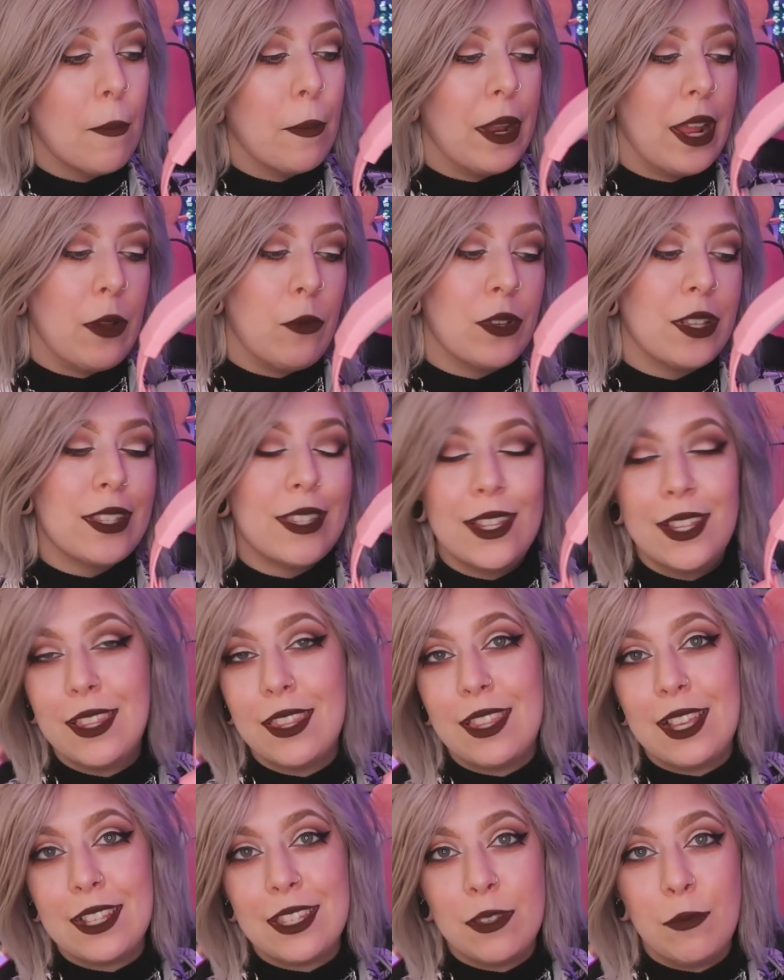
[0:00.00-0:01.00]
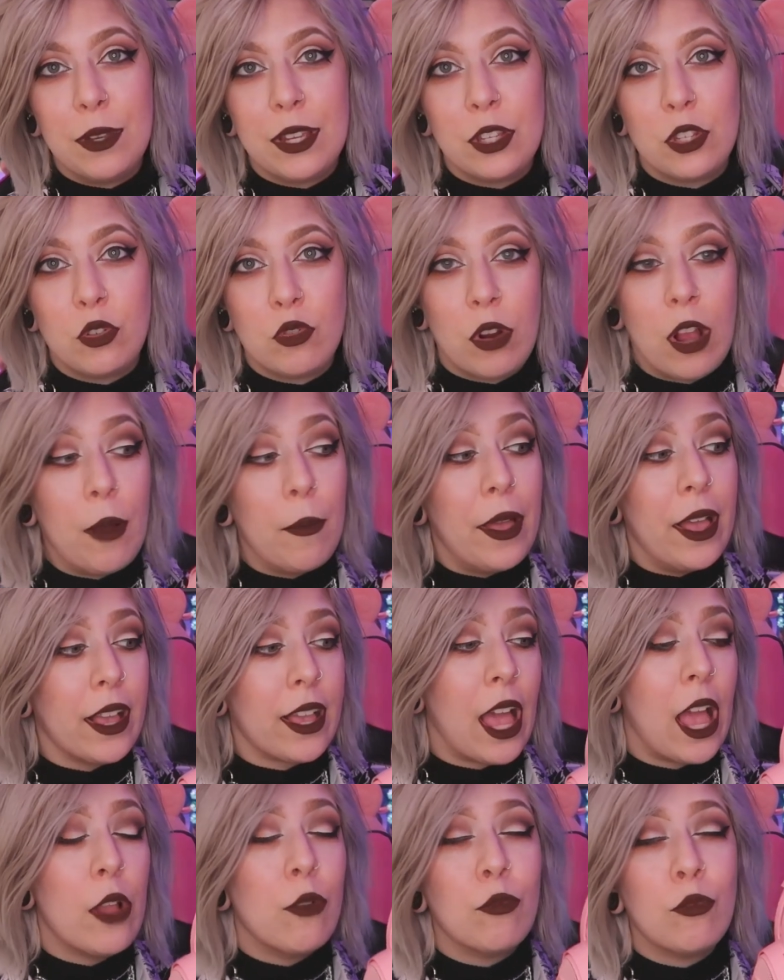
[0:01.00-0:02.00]
But I will say that that's the biggest
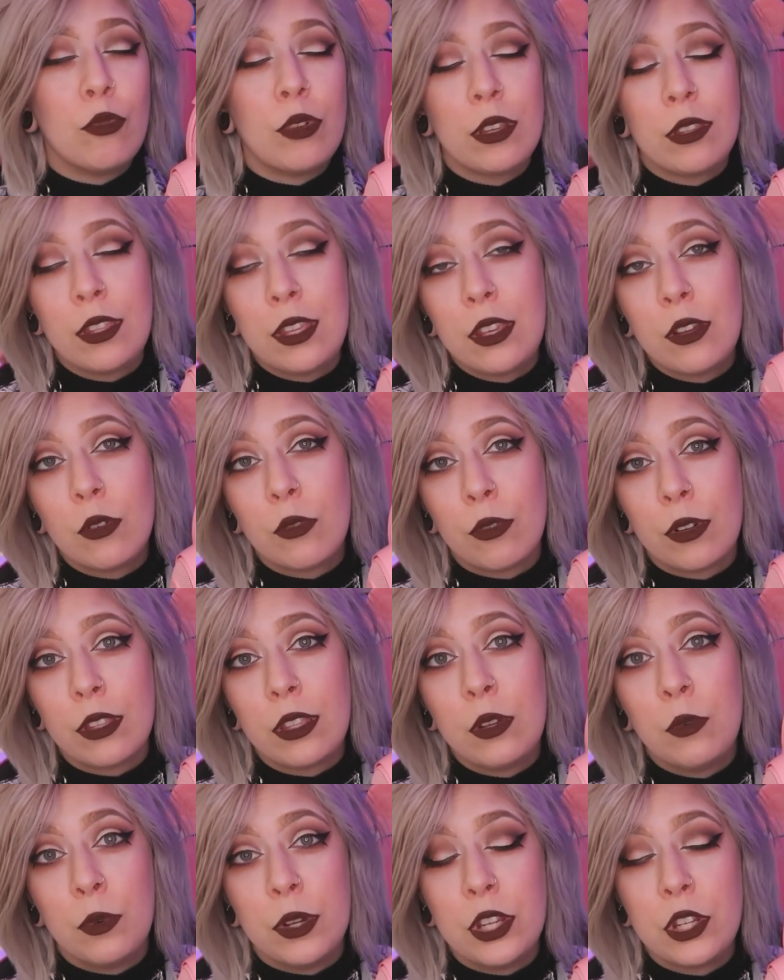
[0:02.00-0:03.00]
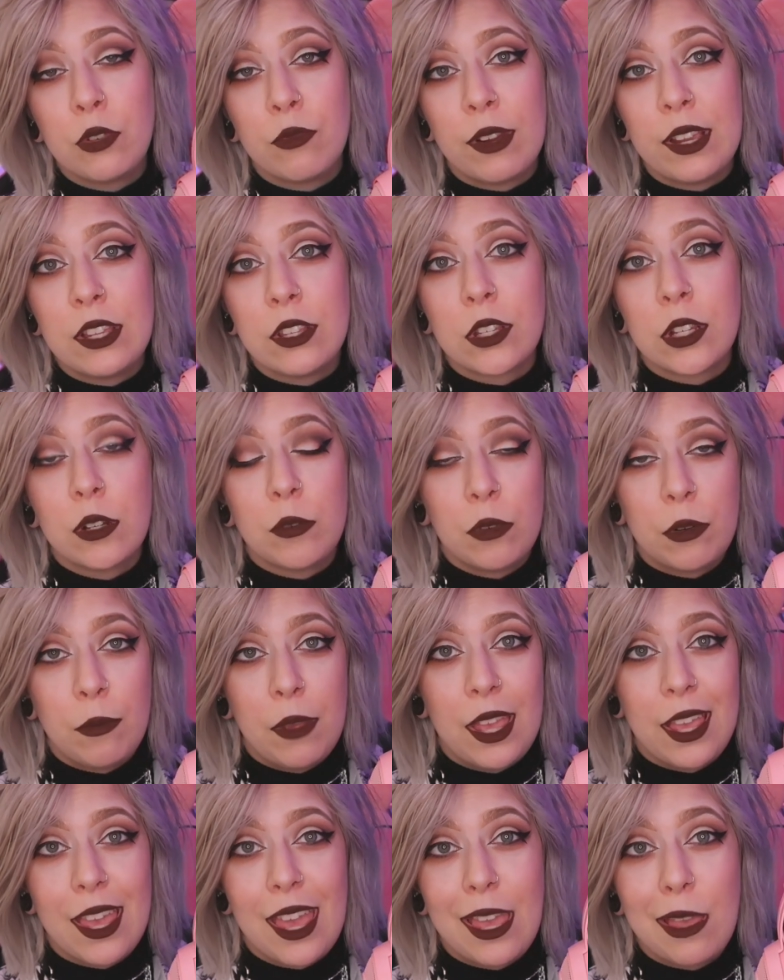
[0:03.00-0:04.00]
drawback. I really, really wish Razer would
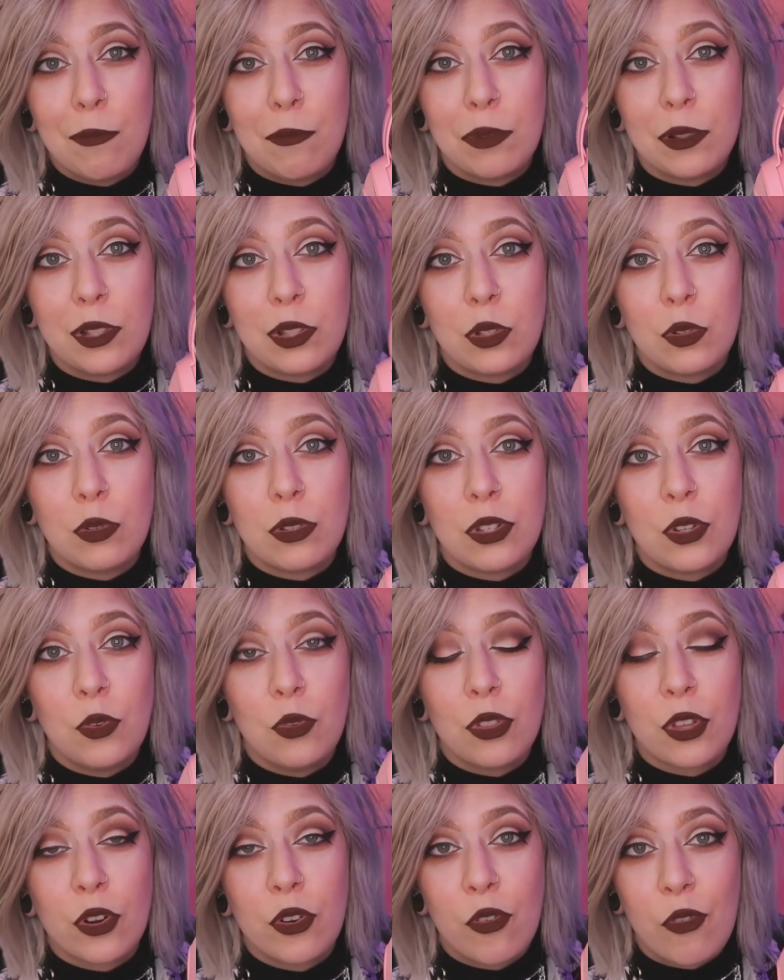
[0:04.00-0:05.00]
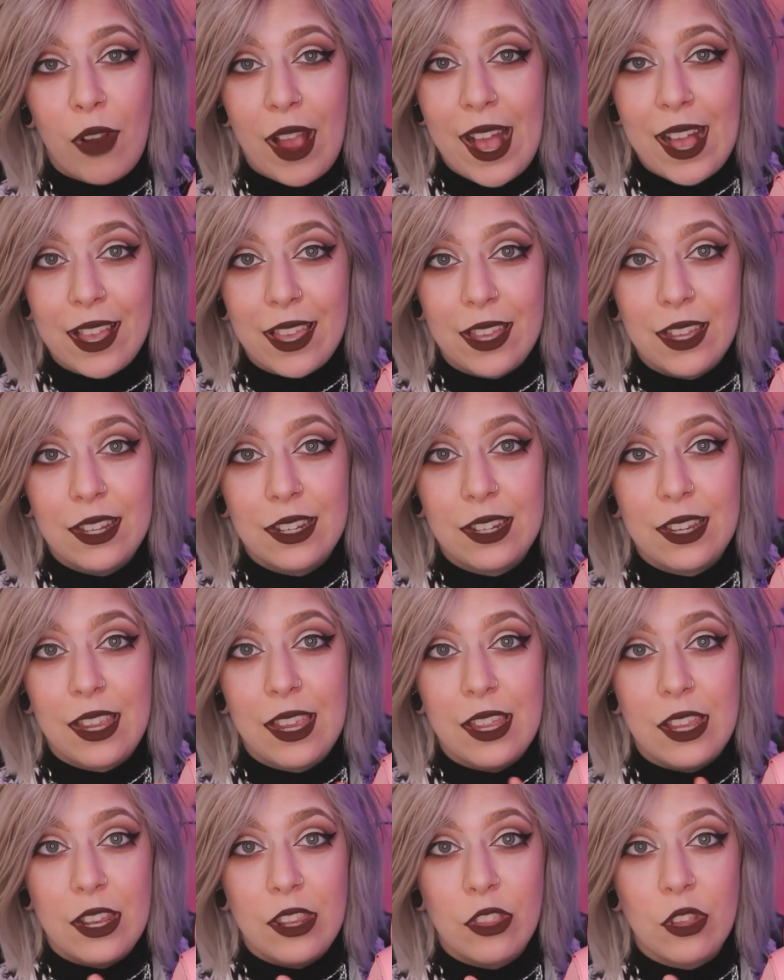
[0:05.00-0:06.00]
make a Bluetooth Kraken
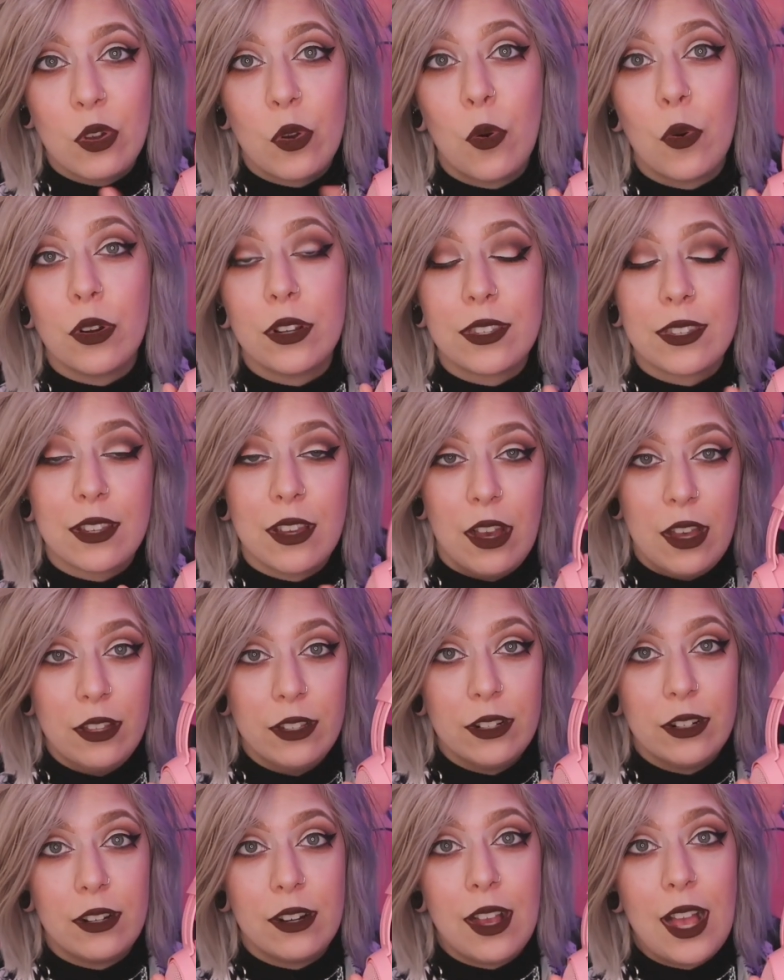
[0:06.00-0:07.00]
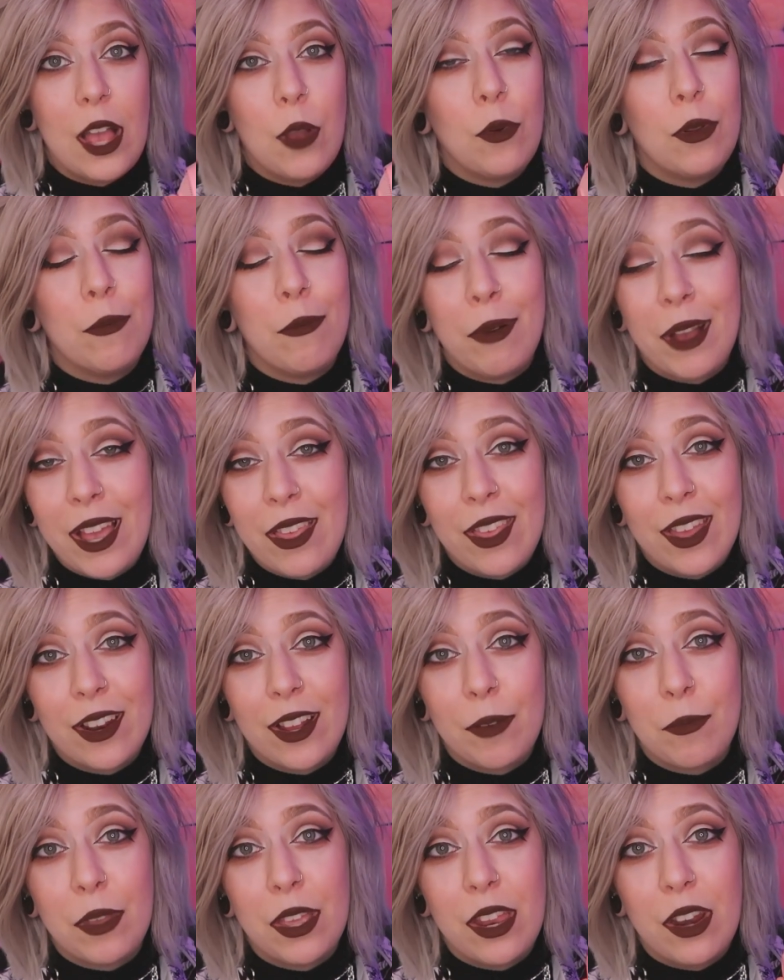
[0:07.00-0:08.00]
in the Quartz color. I would buy that
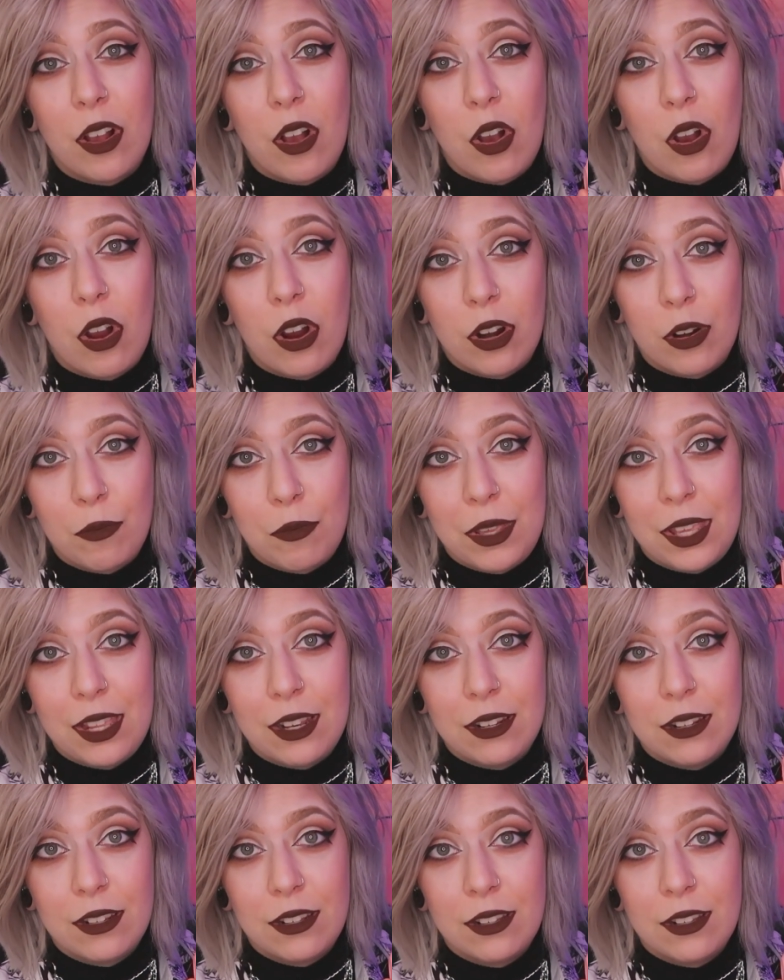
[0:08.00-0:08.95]
up in a heartbeat.